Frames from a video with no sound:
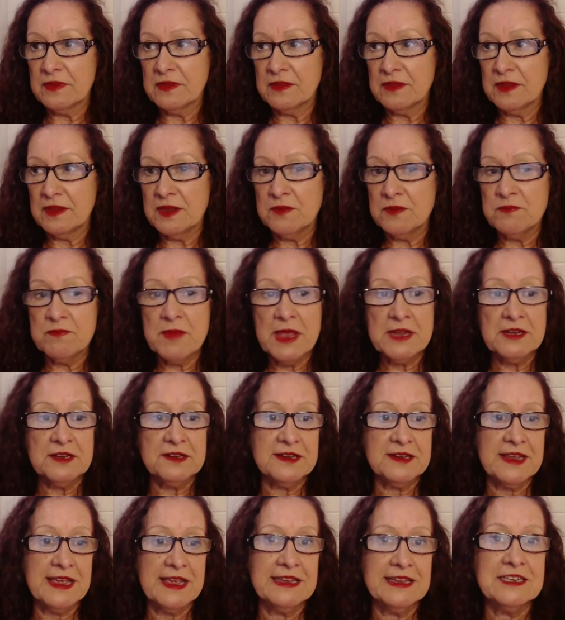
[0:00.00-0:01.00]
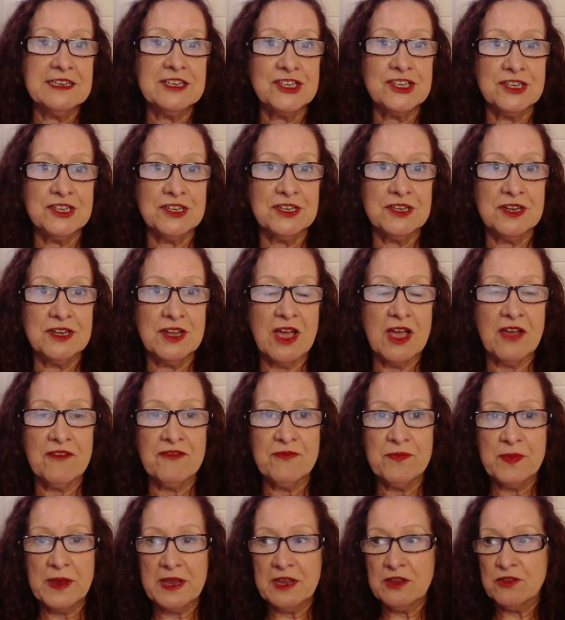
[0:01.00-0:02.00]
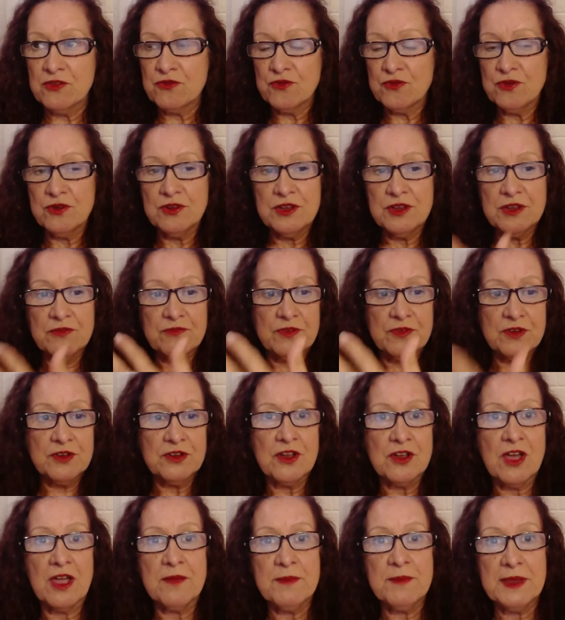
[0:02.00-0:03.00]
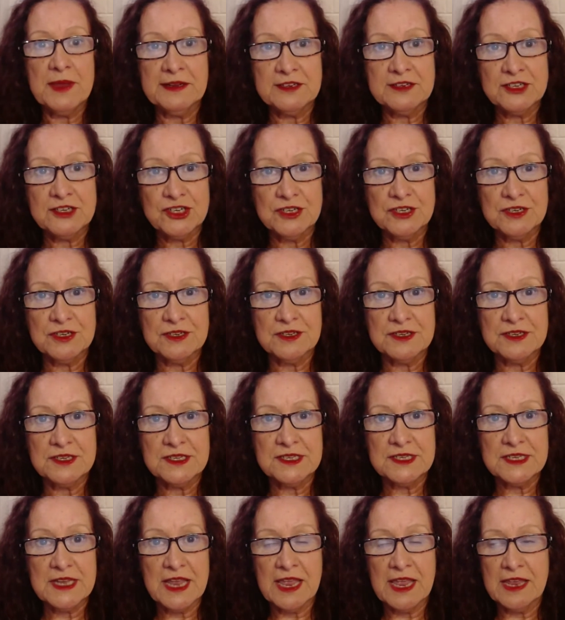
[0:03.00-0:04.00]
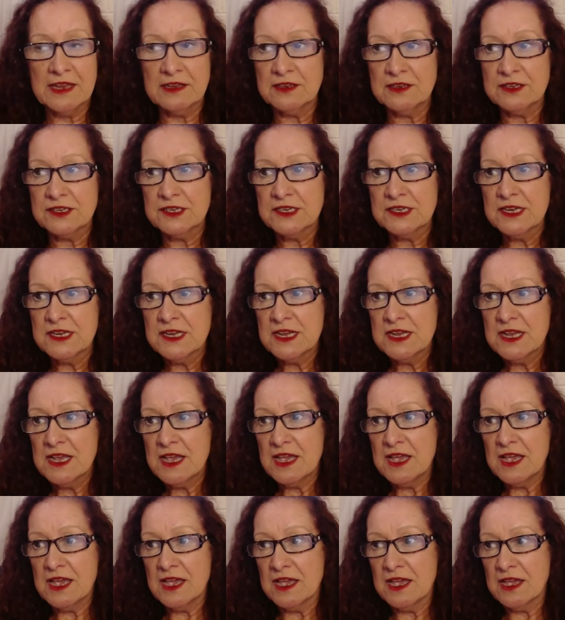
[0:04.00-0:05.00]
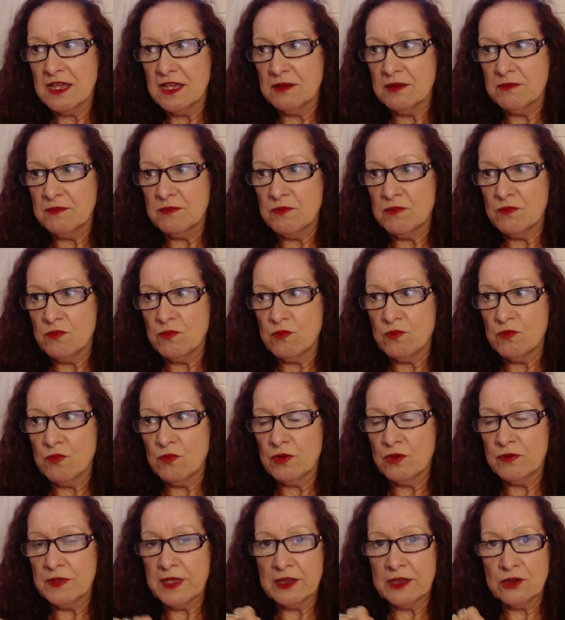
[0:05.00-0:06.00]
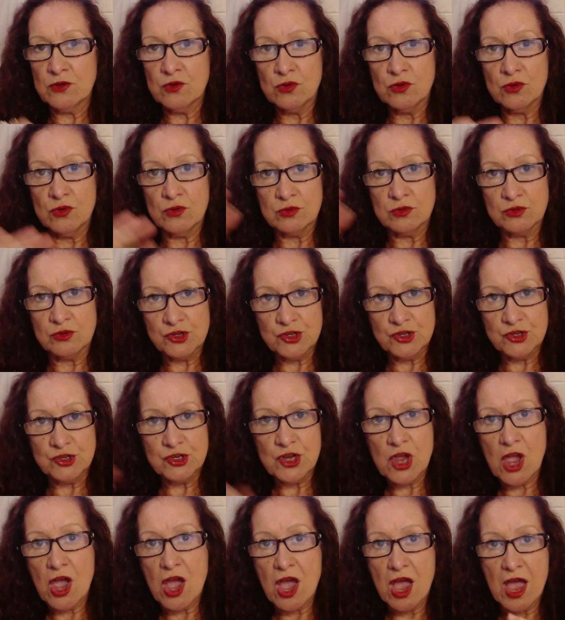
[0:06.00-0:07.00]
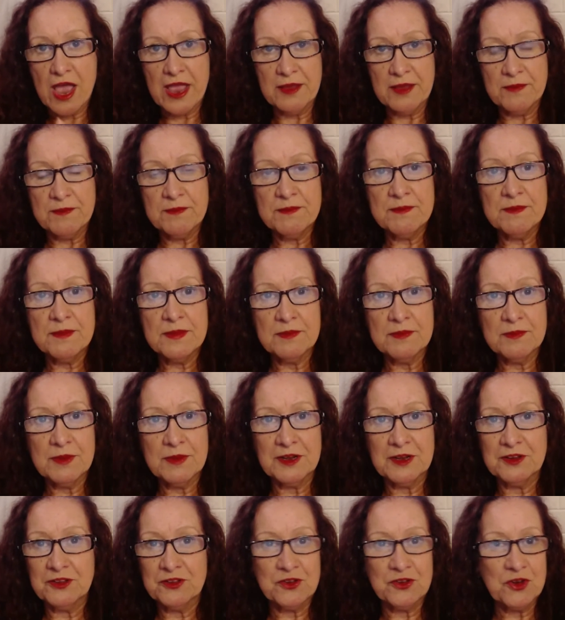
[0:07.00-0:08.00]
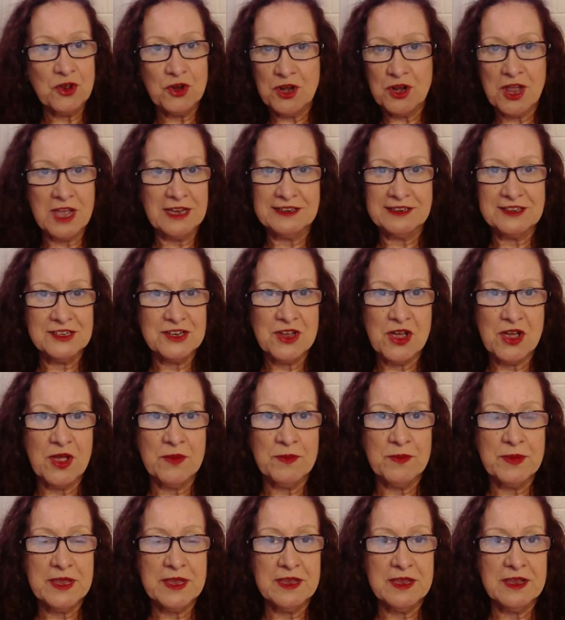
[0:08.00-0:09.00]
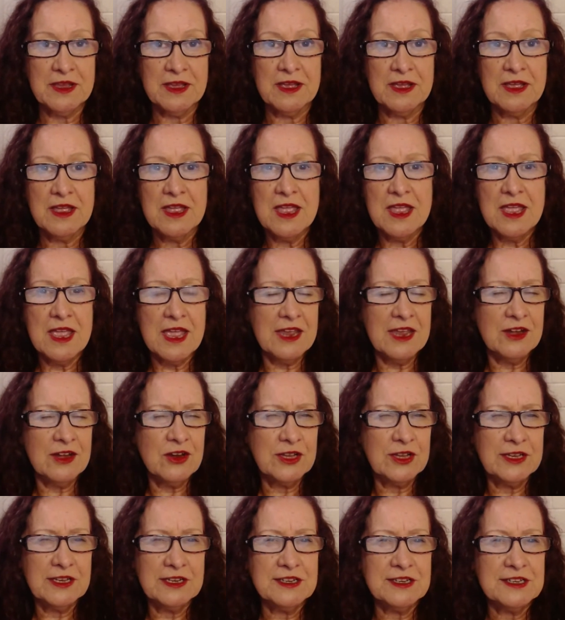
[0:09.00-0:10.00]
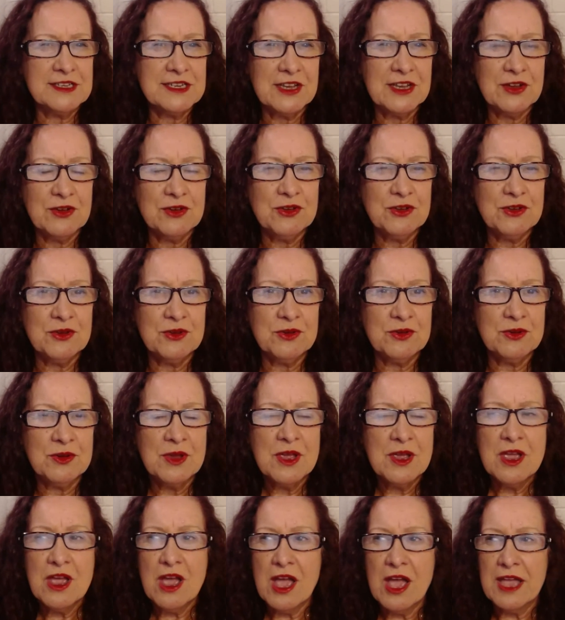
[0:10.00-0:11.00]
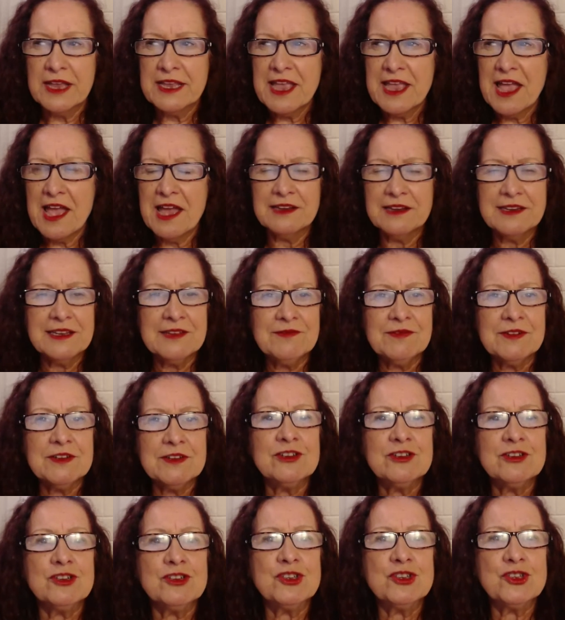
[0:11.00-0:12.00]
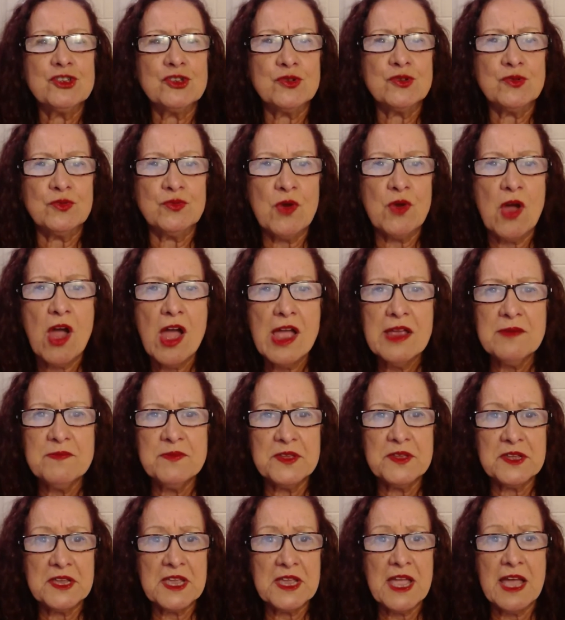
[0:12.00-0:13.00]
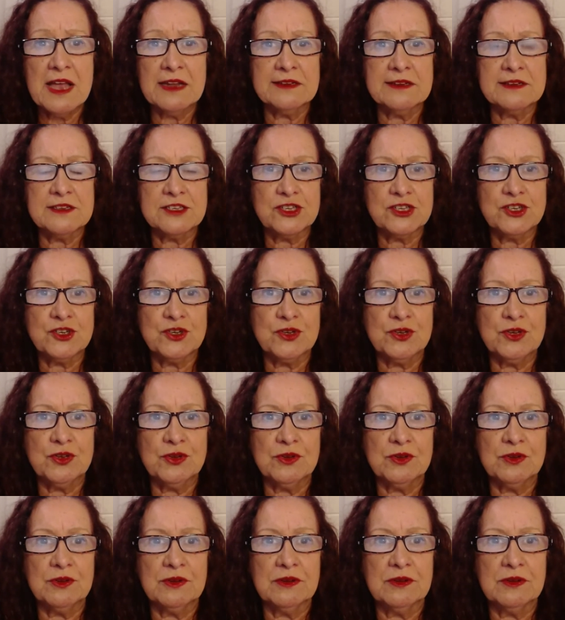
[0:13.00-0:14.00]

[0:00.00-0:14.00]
in meditation, I've been through different dimensions and what they call time, but it's not like time here. And I can tell you, I can't even describe the colours to you.